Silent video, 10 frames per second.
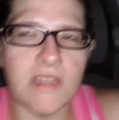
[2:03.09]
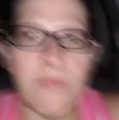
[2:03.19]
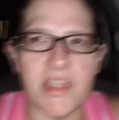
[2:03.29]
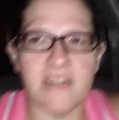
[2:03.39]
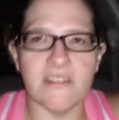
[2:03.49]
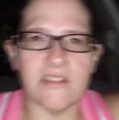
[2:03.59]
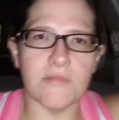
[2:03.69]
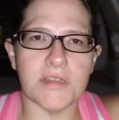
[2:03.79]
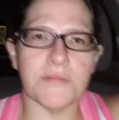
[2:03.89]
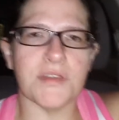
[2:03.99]
It bled a little
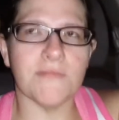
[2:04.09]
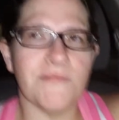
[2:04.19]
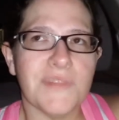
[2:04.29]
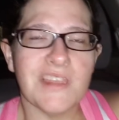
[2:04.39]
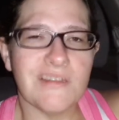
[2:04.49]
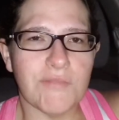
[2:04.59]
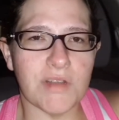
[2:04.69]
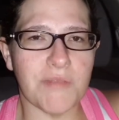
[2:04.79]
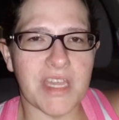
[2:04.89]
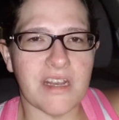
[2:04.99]
bit, but put
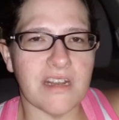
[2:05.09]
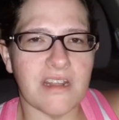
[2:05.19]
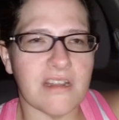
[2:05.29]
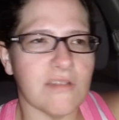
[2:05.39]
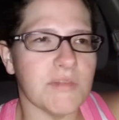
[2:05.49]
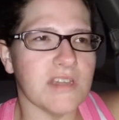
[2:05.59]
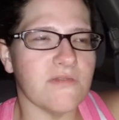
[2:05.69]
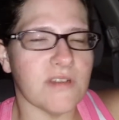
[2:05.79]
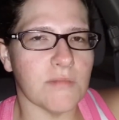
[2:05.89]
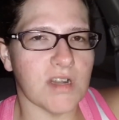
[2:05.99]
a band-aid on it. I'll be good
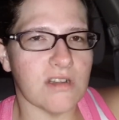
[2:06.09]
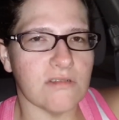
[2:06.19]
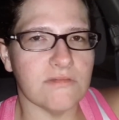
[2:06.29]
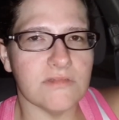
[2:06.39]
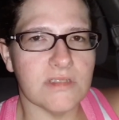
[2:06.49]
for tomorrow.